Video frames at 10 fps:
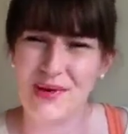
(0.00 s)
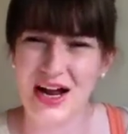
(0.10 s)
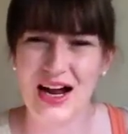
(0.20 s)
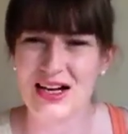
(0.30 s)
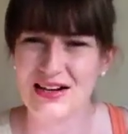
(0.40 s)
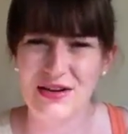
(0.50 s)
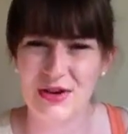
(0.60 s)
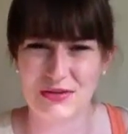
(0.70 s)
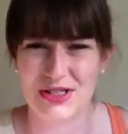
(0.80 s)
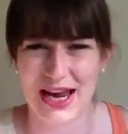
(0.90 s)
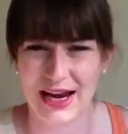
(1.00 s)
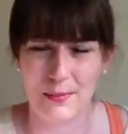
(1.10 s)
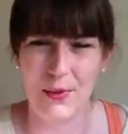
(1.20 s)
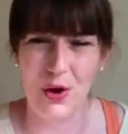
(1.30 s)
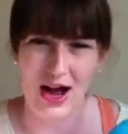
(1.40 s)
I don't know what I'm
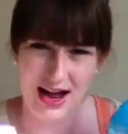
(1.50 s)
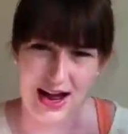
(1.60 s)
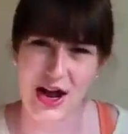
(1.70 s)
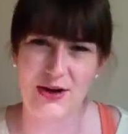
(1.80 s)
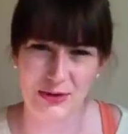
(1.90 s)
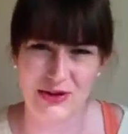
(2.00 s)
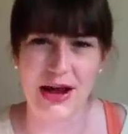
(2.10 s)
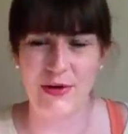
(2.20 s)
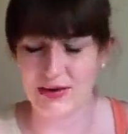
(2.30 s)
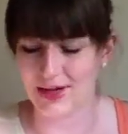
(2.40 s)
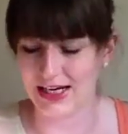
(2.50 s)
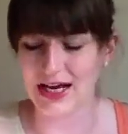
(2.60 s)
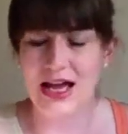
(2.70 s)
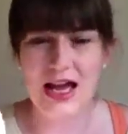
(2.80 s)
saying, but I hope you get what I mean.